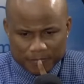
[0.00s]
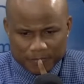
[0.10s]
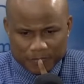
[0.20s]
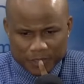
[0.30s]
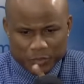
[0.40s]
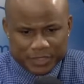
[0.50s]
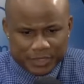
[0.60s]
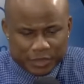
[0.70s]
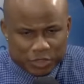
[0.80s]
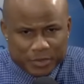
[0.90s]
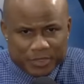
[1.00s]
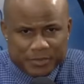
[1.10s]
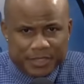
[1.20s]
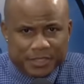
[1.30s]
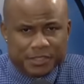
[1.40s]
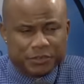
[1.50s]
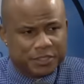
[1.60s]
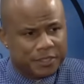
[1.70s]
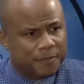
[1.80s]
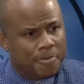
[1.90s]
And we take that responsibility
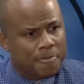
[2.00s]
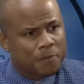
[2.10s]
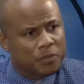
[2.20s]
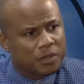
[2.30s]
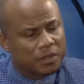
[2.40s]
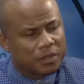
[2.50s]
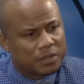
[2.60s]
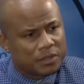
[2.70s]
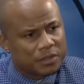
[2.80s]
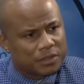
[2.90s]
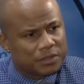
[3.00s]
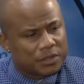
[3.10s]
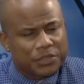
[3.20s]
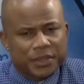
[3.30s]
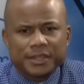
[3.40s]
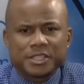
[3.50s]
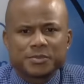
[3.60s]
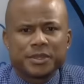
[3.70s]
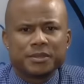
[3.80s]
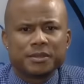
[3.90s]
seriously. The thing that has
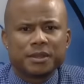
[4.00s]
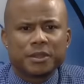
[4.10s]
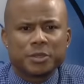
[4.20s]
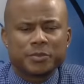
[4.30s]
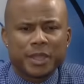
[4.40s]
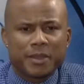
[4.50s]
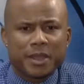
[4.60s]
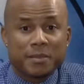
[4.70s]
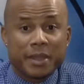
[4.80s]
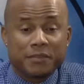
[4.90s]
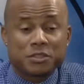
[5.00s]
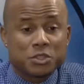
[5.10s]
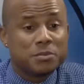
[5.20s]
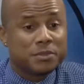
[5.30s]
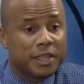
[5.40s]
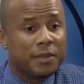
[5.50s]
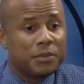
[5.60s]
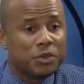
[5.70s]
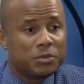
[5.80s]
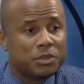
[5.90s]
been occupying my mind for some time
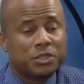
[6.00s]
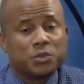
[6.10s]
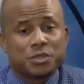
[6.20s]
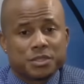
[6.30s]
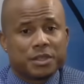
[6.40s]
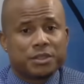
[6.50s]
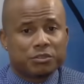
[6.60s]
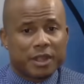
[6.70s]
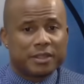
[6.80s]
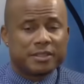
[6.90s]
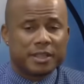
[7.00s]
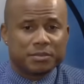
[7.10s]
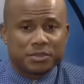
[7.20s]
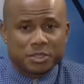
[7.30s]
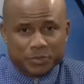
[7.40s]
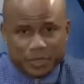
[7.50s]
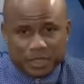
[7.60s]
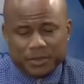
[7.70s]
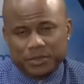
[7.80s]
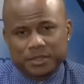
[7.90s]
now, but it was not the right time to
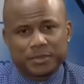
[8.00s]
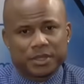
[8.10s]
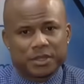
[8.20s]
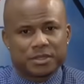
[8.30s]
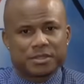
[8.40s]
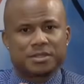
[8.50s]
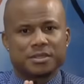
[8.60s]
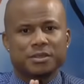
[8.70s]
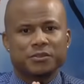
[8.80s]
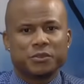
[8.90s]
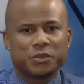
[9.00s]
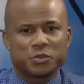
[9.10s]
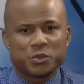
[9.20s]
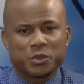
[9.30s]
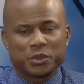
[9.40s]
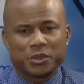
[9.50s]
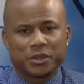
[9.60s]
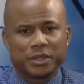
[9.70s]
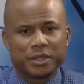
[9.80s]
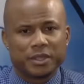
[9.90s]
speak about it because, of course, we were
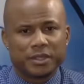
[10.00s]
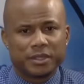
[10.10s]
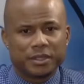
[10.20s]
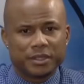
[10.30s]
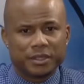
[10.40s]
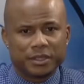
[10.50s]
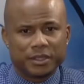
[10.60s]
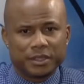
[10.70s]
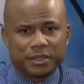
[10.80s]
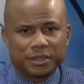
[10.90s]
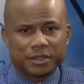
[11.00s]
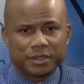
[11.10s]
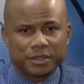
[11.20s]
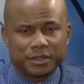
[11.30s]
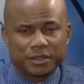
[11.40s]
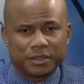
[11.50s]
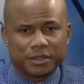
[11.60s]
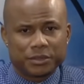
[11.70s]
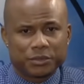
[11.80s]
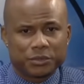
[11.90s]
in
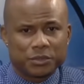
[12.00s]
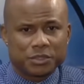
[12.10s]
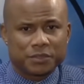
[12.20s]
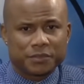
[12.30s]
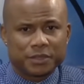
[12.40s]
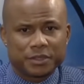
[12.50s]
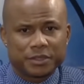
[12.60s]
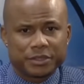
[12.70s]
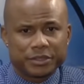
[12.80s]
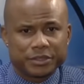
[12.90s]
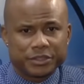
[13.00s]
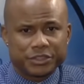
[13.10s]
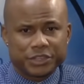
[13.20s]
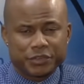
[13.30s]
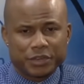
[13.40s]
the throes of a general